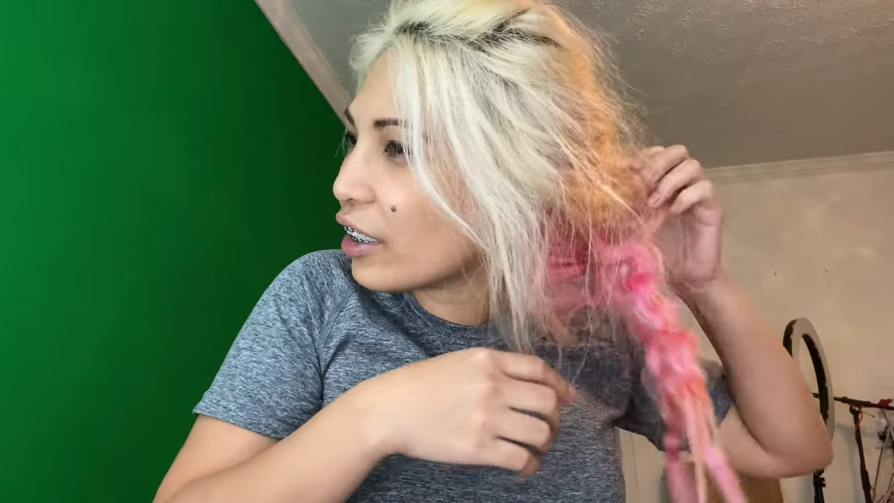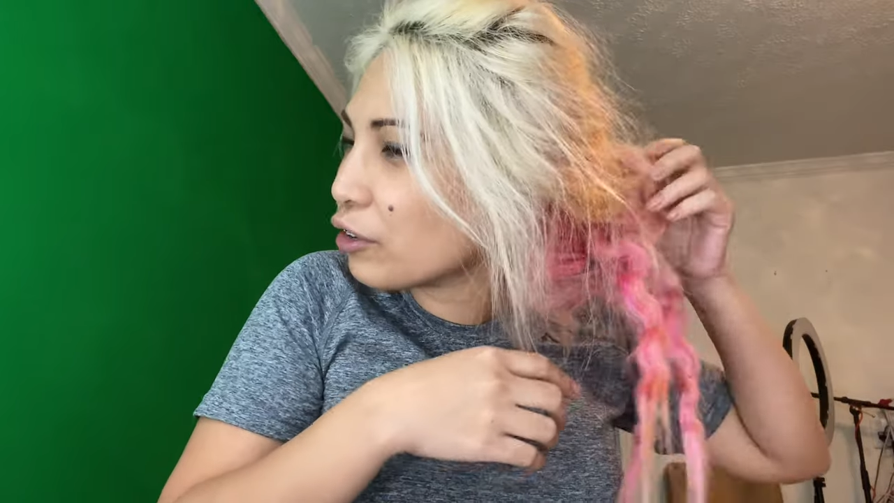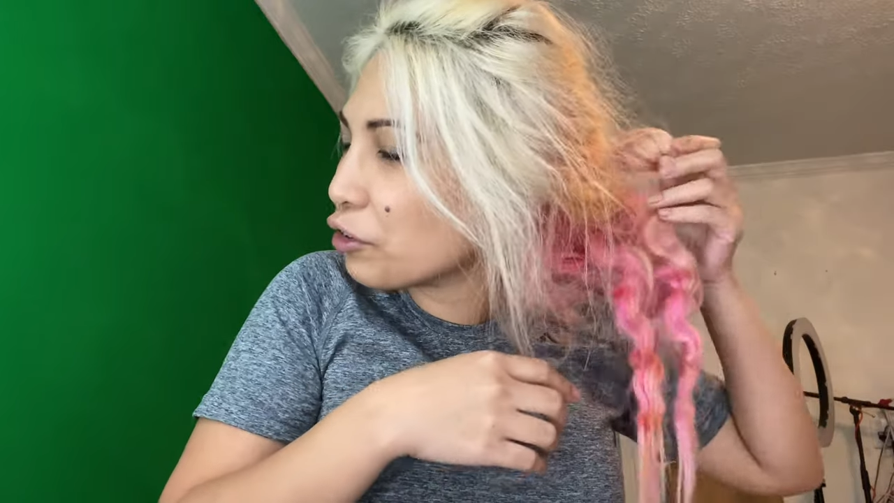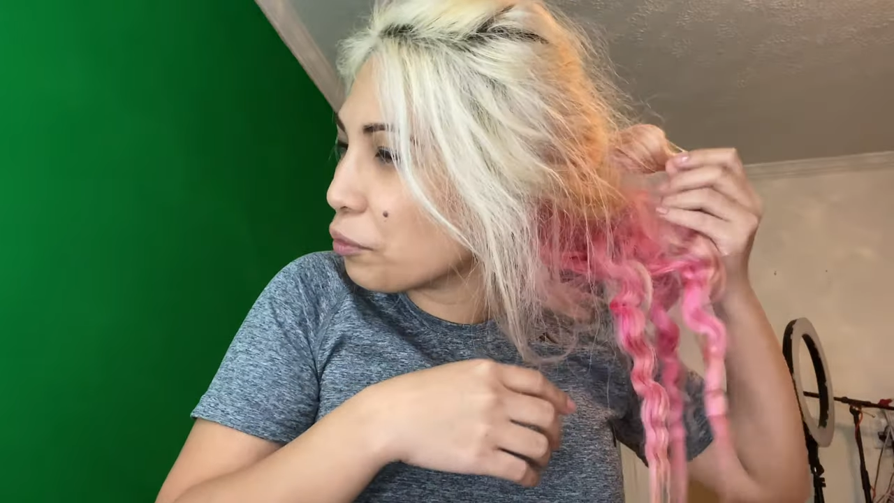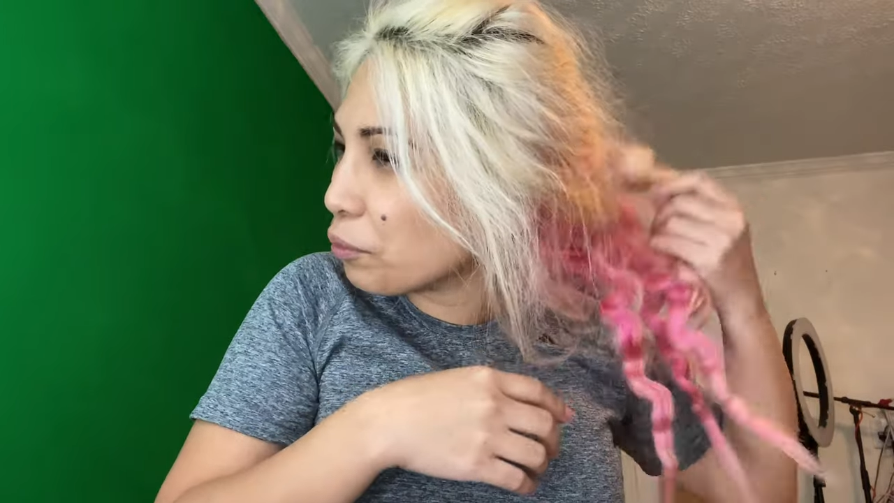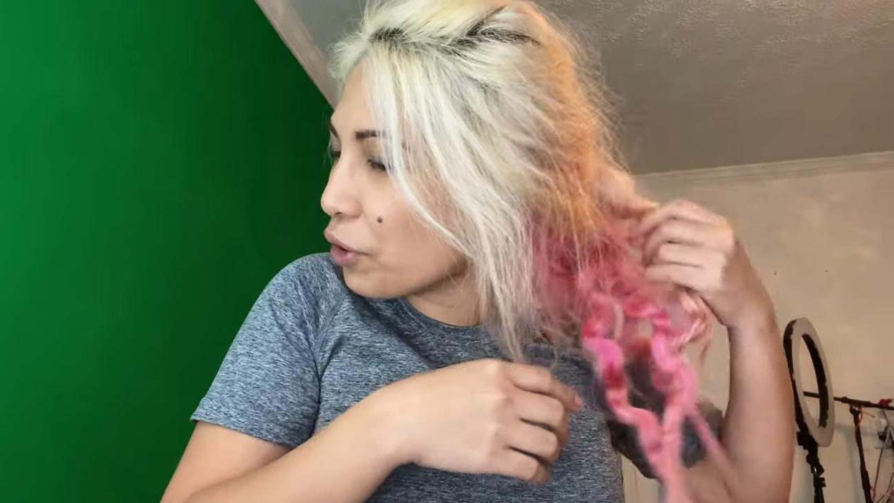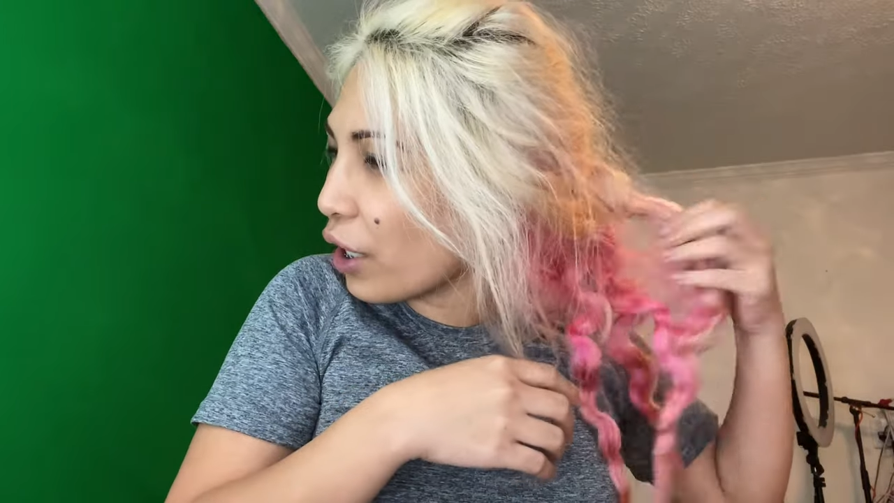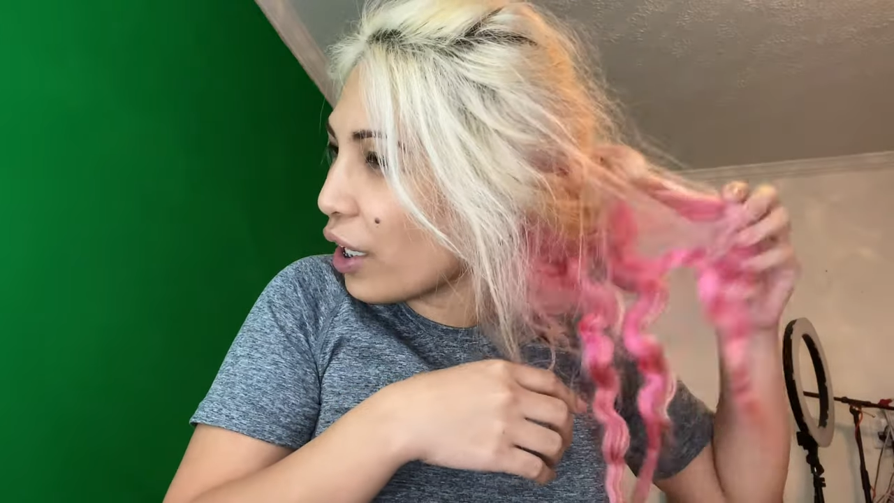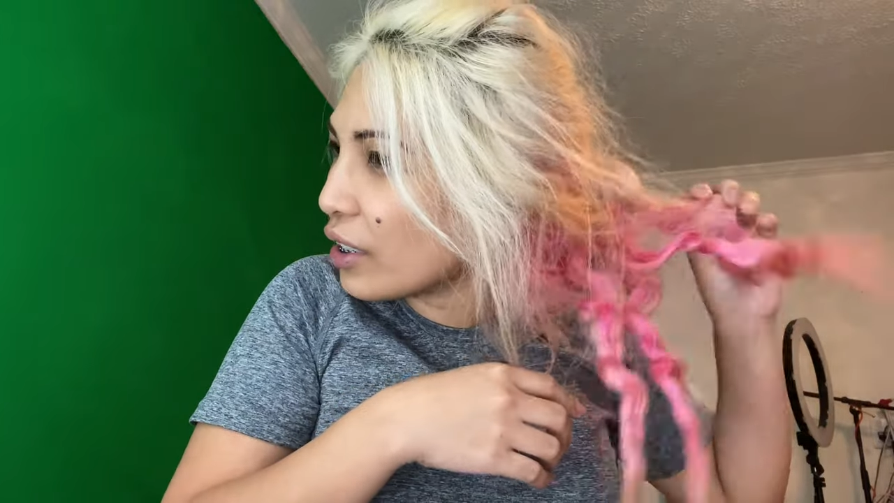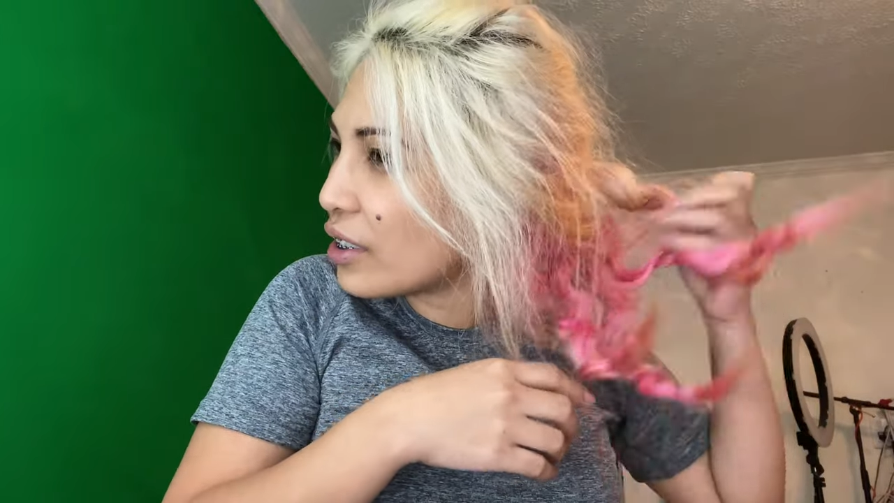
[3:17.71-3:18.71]
out your
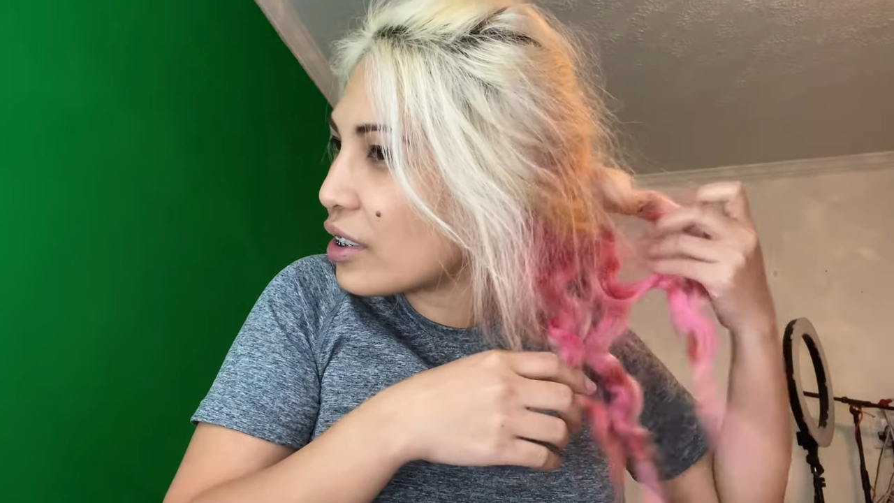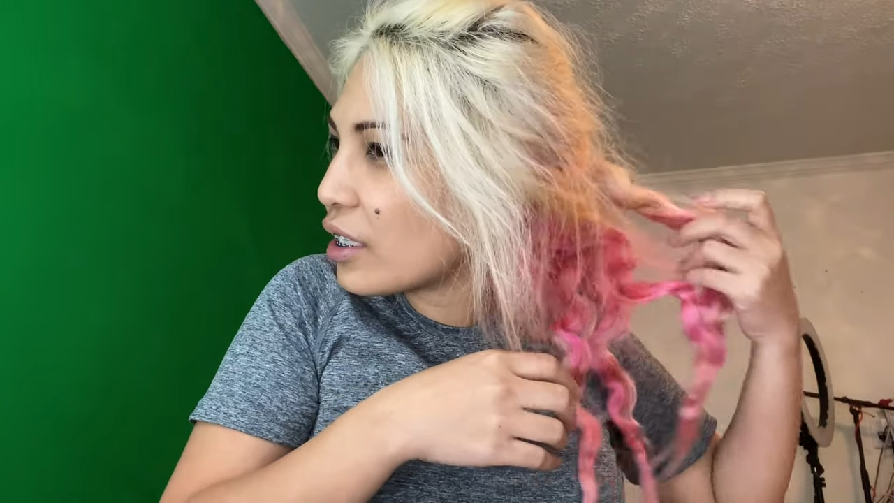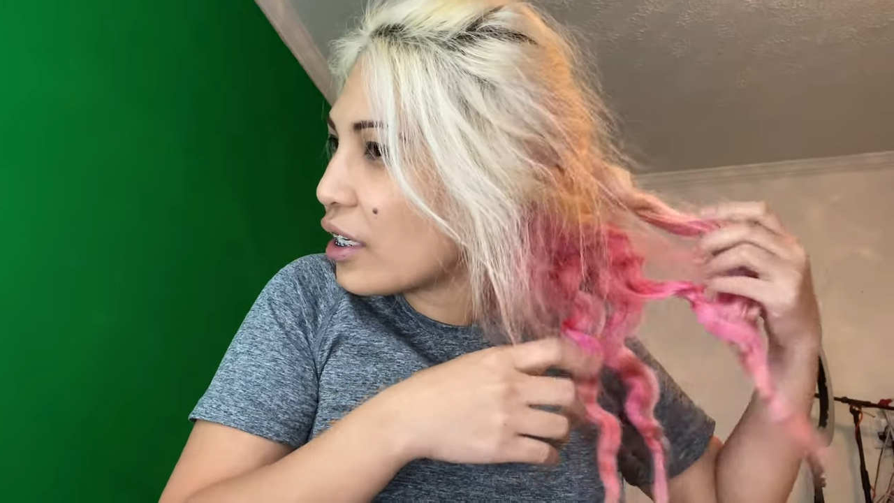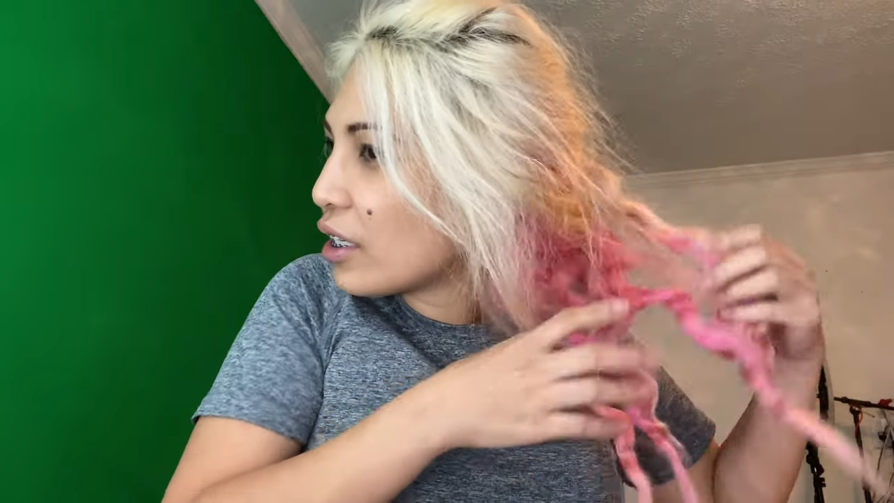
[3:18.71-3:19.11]
braids.